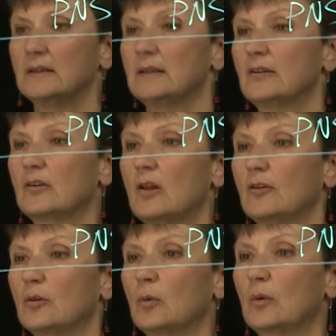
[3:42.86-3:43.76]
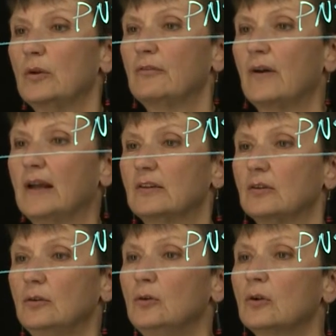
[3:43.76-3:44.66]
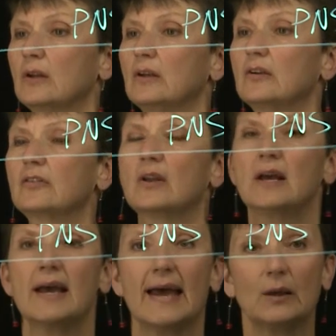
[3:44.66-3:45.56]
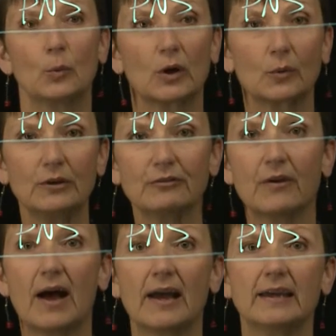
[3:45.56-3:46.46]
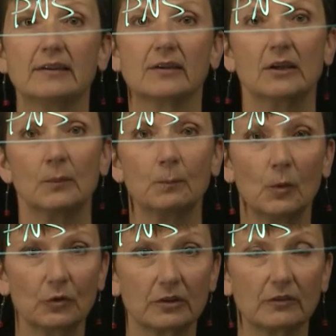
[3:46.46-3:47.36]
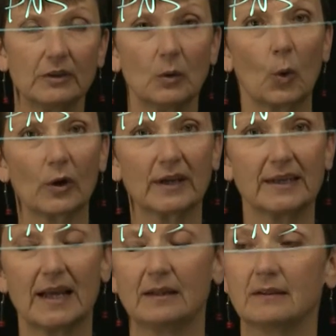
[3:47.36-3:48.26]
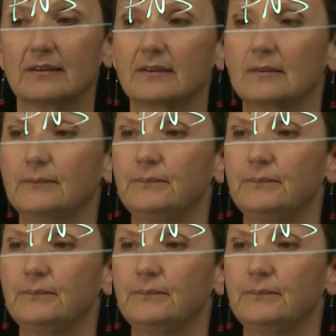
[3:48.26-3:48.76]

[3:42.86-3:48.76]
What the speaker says: This is also where we find the nucleus and where we find most of the organelles.